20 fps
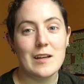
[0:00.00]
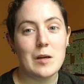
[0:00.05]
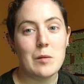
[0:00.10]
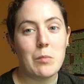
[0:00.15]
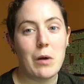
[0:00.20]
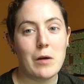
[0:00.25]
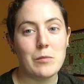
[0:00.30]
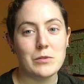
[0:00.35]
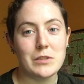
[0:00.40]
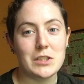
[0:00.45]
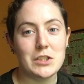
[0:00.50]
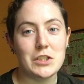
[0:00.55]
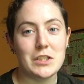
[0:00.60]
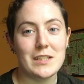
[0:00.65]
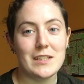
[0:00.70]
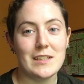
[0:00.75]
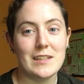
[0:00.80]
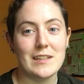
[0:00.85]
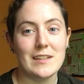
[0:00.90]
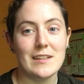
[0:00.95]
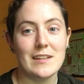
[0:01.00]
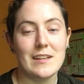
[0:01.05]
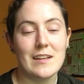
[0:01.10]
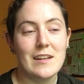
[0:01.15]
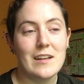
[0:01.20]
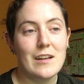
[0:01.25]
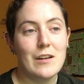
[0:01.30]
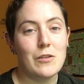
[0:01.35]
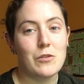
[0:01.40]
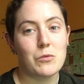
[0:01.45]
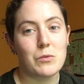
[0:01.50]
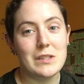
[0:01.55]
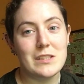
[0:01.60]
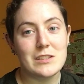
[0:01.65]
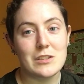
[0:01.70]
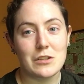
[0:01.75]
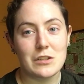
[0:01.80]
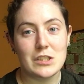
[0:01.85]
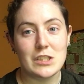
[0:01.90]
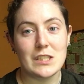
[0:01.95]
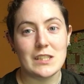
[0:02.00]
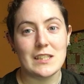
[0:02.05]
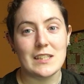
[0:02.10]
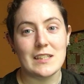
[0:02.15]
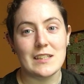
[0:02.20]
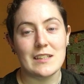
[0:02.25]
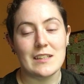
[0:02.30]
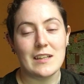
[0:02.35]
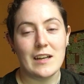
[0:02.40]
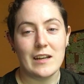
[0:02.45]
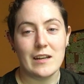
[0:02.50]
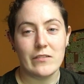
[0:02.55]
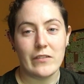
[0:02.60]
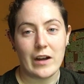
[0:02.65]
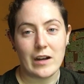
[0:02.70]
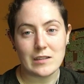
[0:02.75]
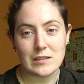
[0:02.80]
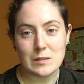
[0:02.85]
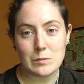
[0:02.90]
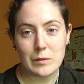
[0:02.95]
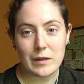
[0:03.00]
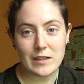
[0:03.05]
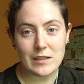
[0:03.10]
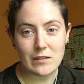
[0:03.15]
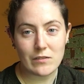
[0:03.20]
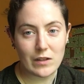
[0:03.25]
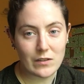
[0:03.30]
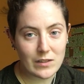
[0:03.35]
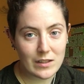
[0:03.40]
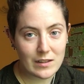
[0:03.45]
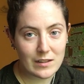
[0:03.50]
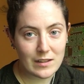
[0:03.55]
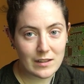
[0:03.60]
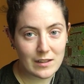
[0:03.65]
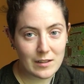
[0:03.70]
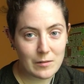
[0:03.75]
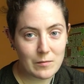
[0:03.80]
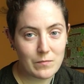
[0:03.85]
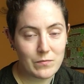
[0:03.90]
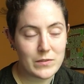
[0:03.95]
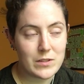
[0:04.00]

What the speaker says: publishing, researching kind of aspect of everything.